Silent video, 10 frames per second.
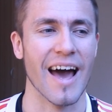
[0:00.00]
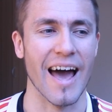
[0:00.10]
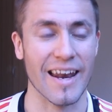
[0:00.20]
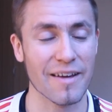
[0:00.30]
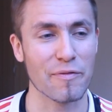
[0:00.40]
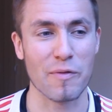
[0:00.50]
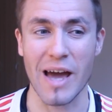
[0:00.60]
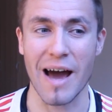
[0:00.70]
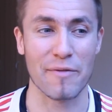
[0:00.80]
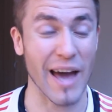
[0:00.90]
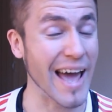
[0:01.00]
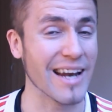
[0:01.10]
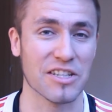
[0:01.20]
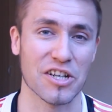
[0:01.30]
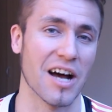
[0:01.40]
And if we have
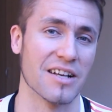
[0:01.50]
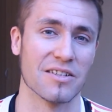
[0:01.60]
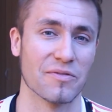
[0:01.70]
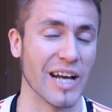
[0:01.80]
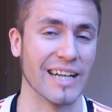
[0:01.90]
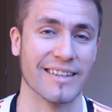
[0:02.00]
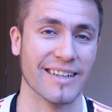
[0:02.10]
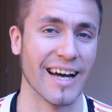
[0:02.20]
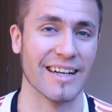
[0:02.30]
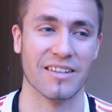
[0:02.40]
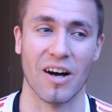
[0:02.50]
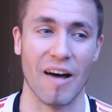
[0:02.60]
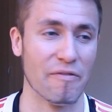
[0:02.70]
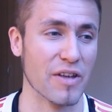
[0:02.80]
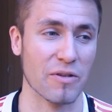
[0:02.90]
any chance of getting Keita,
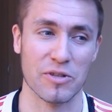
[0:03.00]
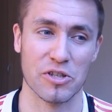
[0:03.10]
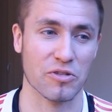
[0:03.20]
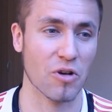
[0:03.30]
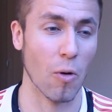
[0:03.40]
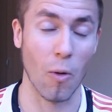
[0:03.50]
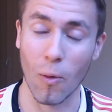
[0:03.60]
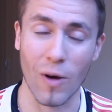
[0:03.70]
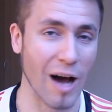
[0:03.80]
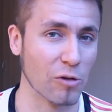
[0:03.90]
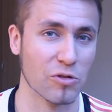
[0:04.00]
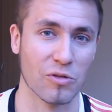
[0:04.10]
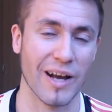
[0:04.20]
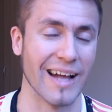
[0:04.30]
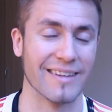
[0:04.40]
I think we should go all out
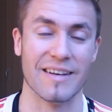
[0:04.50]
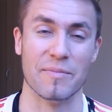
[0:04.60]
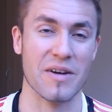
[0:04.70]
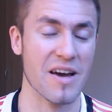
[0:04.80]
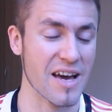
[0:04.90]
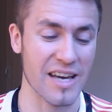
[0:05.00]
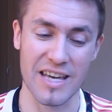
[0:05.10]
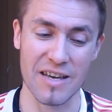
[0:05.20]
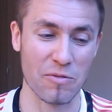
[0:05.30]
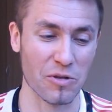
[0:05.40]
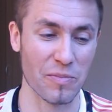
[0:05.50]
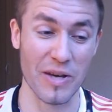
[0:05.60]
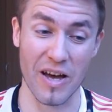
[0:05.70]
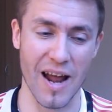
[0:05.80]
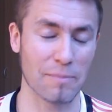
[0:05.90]
to get him. He would
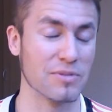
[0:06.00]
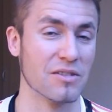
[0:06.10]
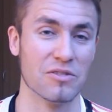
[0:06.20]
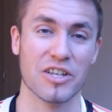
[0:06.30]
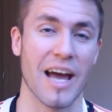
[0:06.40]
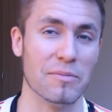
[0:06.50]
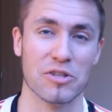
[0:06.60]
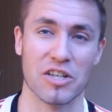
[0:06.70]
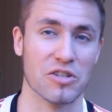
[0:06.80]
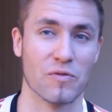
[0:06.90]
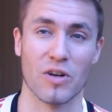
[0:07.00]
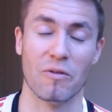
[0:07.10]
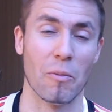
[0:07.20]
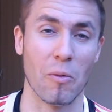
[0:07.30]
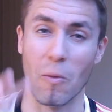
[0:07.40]
be an absolute game changer for
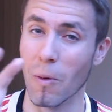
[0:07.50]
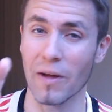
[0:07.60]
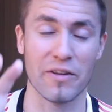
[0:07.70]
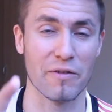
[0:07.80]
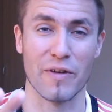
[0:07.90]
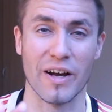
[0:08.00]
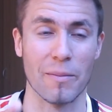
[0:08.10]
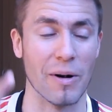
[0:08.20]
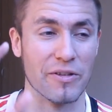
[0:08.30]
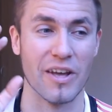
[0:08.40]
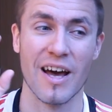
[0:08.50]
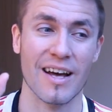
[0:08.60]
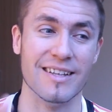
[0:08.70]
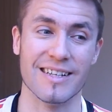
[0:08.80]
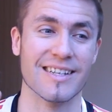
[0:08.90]
Liverpool. What do you think about
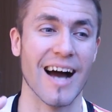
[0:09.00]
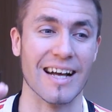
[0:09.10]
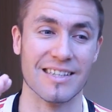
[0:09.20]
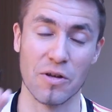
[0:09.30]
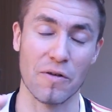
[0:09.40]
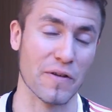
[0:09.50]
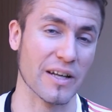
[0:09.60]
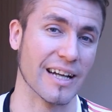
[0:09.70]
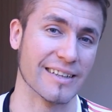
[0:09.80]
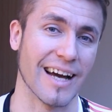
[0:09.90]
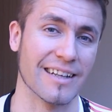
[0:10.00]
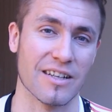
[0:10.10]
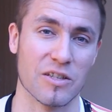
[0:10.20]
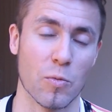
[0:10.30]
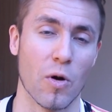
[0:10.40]
this, guys? Do you think that Keita
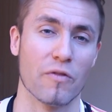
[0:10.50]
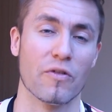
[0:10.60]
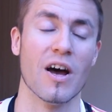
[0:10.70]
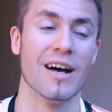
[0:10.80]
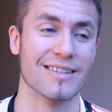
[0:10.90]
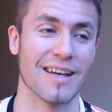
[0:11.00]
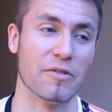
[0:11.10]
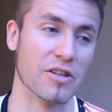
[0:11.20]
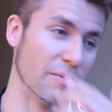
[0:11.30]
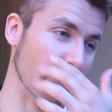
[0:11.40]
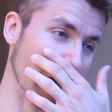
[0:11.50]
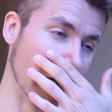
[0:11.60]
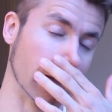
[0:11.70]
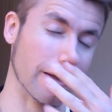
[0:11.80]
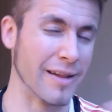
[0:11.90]
is worth seventy
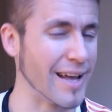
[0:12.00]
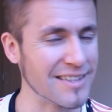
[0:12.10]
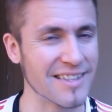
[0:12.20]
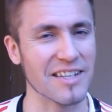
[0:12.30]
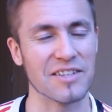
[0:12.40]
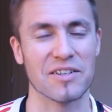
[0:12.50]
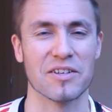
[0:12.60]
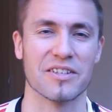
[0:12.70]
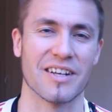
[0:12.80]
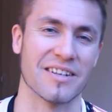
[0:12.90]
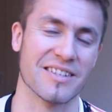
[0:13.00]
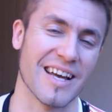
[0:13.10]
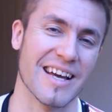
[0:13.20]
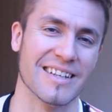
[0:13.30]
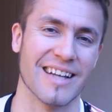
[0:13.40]
million? The naysayers are
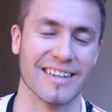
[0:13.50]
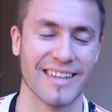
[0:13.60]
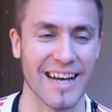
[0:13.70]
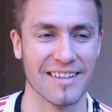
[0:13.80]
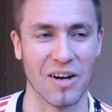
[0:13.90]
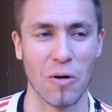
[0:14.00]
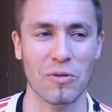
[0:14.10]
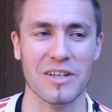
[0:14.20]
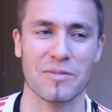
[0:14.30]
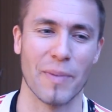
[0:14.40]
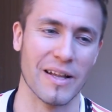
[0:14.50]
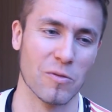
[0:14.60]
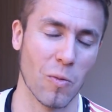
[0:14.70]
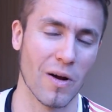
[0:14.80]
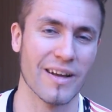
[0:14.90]
saying that Keita only spent
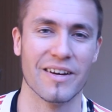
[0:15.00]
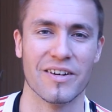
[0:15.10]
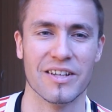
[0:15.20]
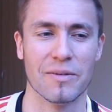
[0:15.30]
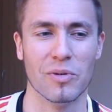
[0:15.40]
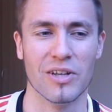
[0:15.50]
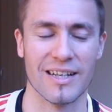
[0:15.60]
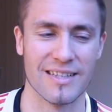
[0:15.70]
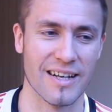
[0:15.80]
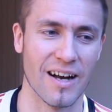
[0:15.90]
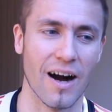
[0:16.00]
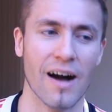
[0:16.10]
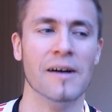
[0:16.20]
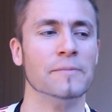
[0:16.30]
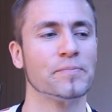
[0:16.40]
one year in the Bundesliga,
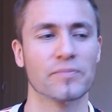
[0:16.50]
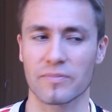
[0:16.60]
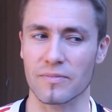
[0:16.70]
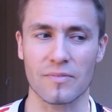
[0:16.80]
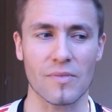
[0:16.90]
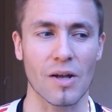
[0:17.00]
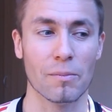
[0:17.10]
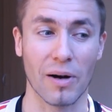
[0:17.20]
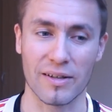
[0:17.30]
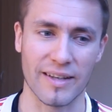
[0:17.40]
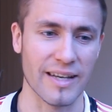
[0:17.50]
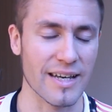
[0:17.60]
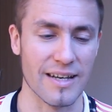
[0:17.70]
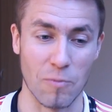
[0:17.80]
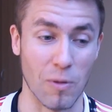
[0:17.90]
but
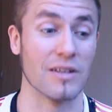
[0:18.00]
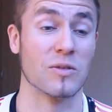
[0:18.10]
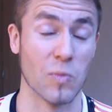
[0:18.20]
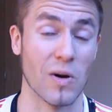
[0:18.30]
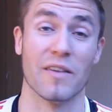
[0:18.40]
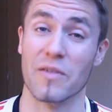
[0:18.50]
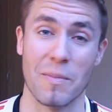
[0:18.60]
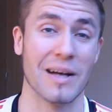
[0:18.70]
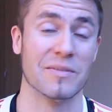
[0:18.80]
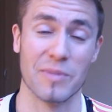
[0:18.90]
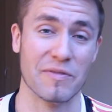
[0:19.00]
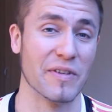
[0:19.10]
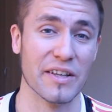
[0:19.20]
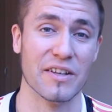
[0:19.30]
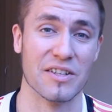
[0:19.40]
he was one of the best
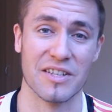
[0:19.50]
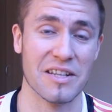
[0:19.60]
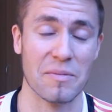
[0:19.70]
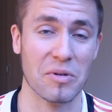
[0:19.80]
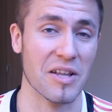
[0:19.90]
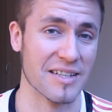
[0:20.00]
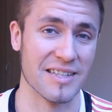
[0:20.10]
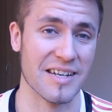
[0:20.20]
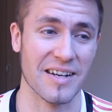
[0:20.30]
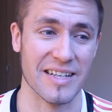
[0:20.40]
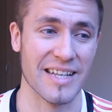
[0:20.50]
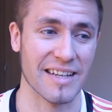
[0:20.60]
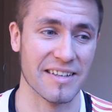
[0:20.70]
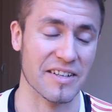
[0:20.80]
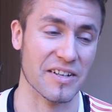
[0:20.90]
midfielders in the Bundesliga in
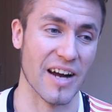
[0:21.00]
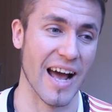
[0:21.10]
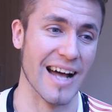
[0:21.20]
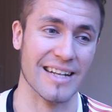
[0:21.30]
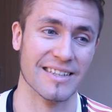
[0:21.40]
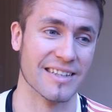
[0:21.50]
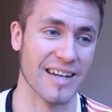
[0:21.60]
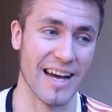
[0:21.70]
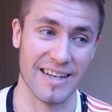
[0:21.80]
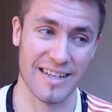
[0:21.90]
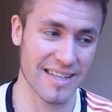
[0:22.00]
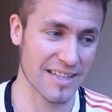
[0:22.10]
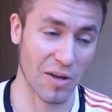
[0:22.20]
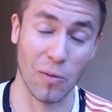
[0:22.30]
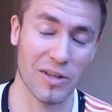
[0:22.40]
that year. And, uh, and
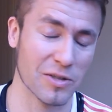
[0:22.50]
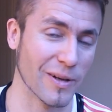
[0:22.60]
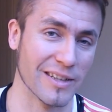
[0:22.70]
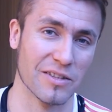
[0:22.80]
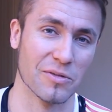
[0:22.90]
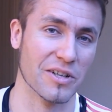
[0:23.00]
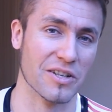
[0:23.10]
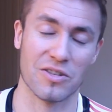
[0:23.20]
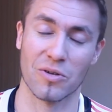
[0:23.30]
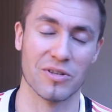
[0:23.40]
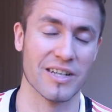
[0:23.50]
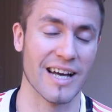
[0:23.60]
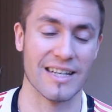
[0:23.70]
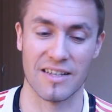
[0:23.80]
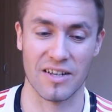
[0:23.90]
he's only twenty-two years old. He
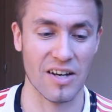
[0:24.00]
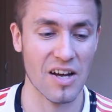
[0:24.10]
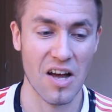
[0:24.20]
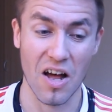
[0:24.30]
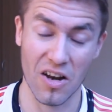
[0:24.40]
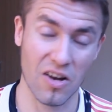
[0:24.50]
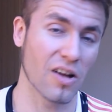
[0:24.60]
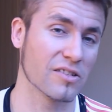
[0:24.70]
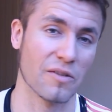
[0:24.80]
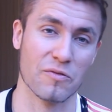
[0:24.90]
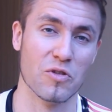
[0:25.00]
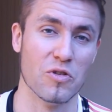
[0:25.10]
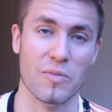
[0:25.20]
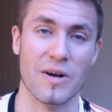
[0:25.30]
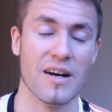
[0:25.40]
has a lot of
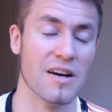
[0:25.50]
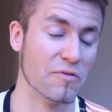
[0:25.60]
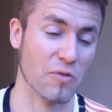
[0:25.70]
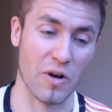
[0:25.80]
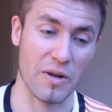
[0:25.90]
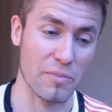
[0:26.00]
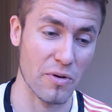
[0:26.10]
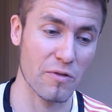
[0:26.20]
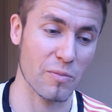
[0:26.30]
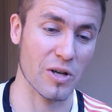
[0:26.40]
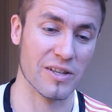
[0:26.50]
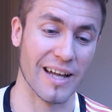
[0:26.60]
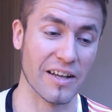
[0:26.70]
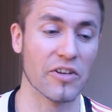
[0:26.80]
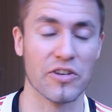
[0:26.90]
room for improvement,
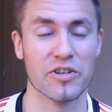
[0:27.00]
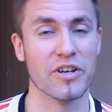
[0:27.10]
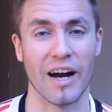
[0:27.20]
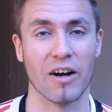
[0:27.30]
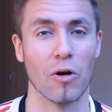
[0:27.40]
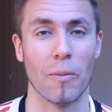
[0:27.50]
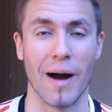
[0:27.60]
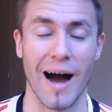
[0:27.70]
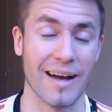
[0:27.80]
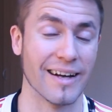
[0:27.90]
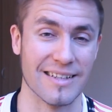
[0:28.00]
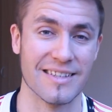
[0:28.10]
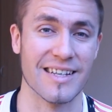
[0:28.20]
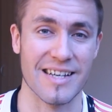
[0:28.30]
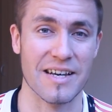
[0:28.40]
and under Jurgen Klopp I can
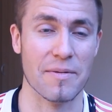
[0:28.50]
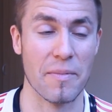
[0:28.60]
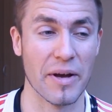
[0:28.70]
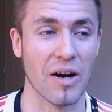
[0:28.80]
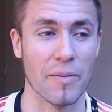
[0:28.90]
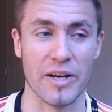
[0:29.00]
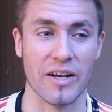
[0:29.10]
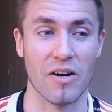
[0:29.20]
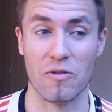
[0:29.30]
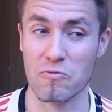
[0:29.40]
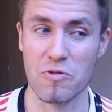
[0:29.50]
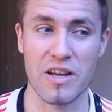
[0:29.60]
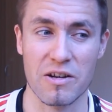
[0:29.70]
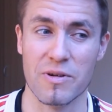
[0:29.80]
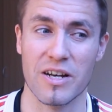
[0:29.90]
see him becoming a
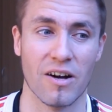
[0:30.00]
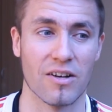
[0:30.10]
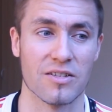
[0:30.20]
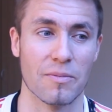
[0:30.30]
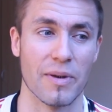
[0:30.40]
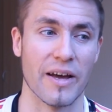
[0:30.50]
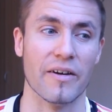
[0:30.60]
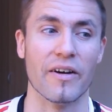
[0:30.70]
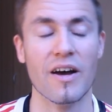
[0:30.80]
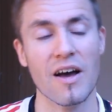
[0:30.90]
really really awesome player.